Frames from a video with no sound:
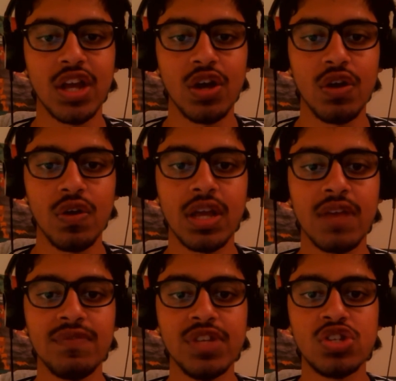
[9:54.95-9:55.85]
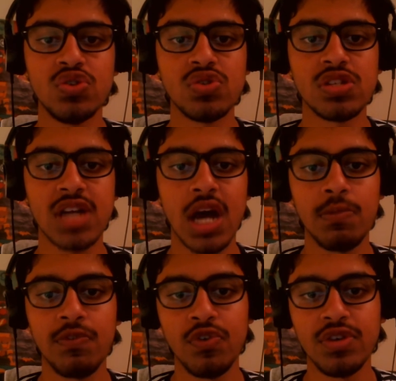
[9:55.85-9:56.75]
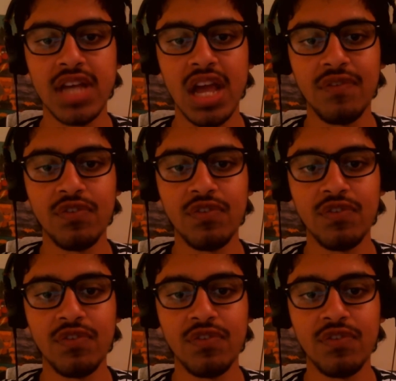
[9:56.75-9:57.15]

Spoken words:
you'll give these students the time of your day.